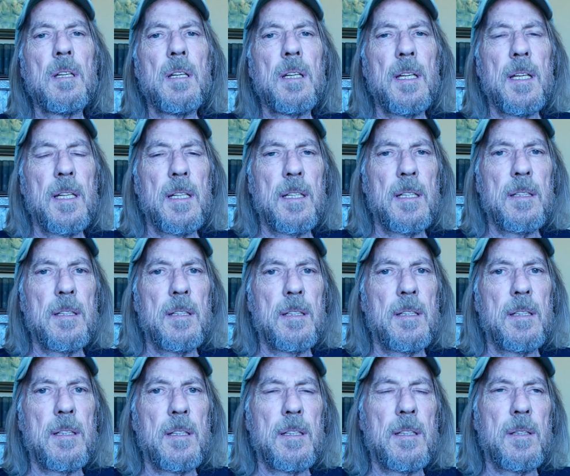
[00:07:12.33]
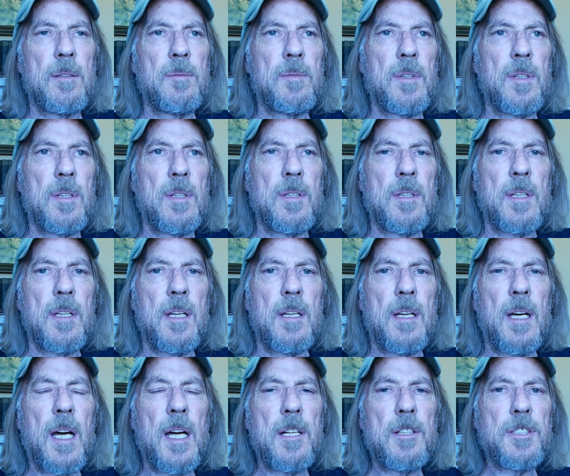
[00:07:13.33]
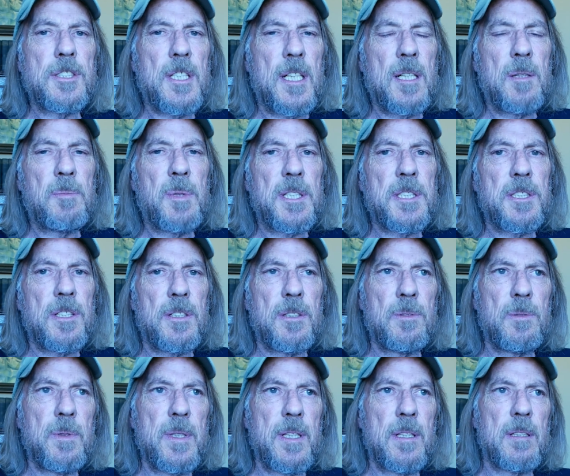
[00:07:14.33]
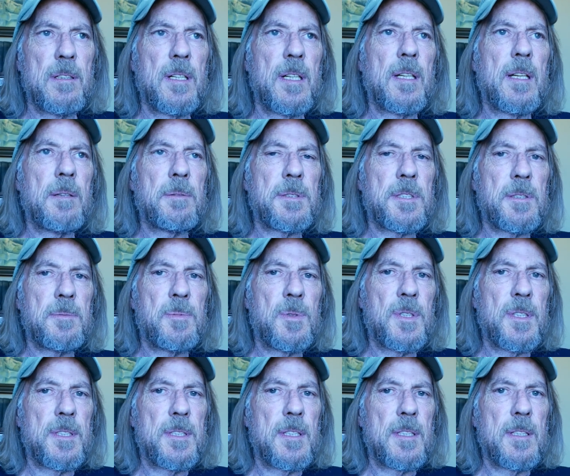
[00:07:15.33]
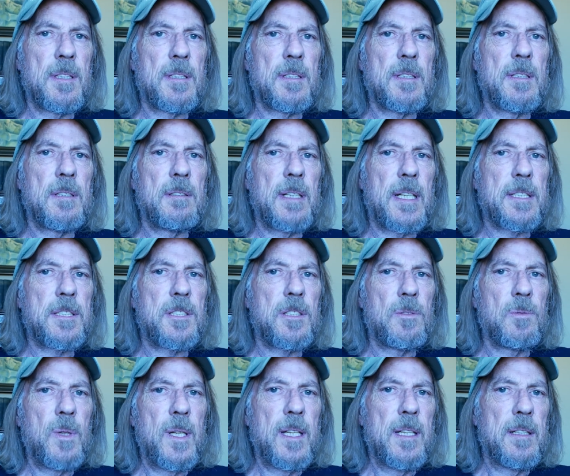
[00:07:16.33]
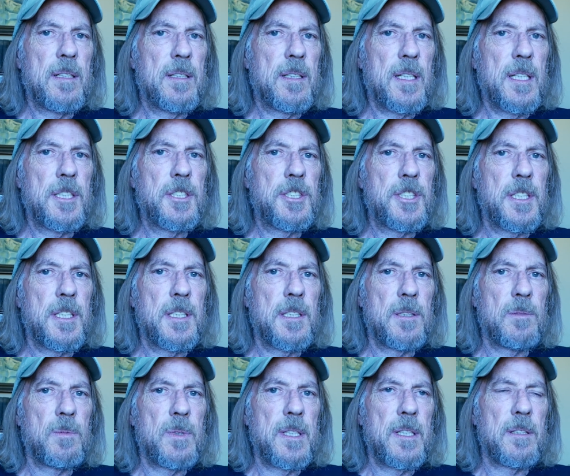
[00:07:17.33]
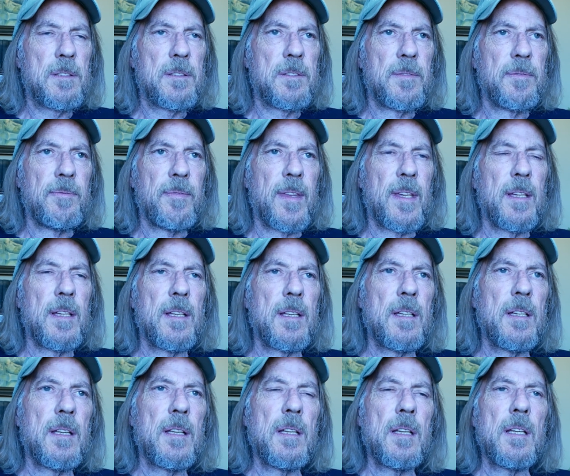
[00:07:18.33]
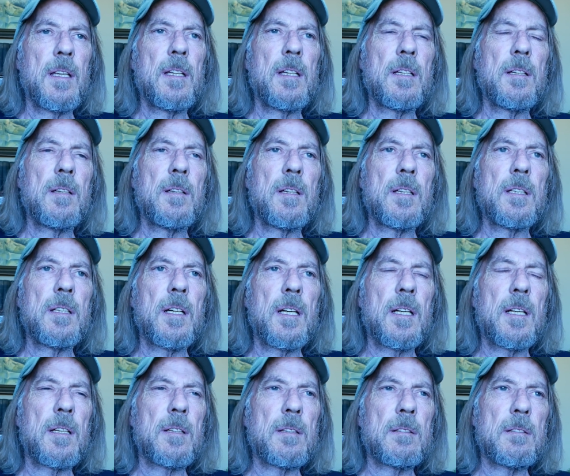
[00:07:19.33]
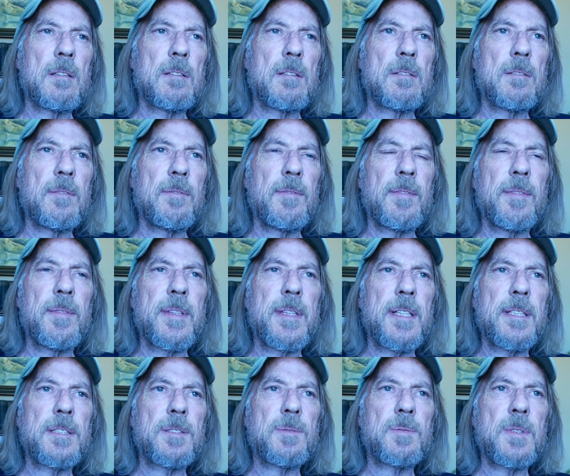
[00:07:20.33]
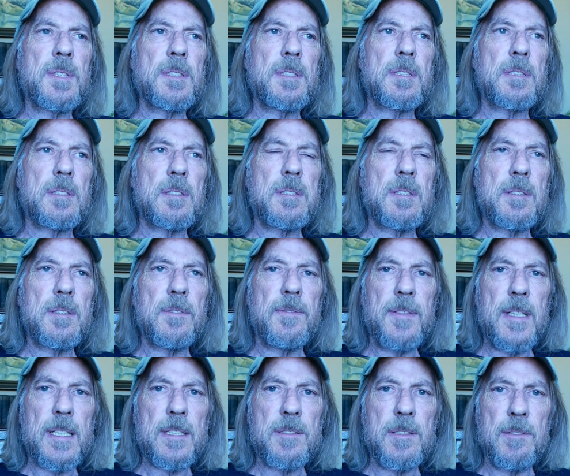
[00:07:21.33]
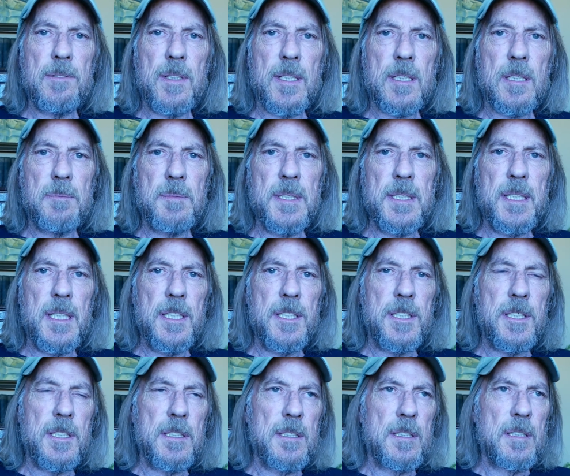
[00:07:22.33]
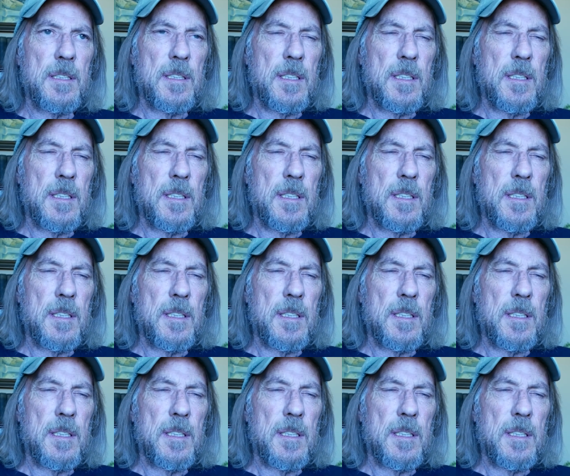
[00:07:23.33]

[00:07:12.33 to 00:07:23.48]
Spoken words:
and the higher tire pressure in the rear helps support the little extra weight of the engine in the rear. But this was the factory recommendation,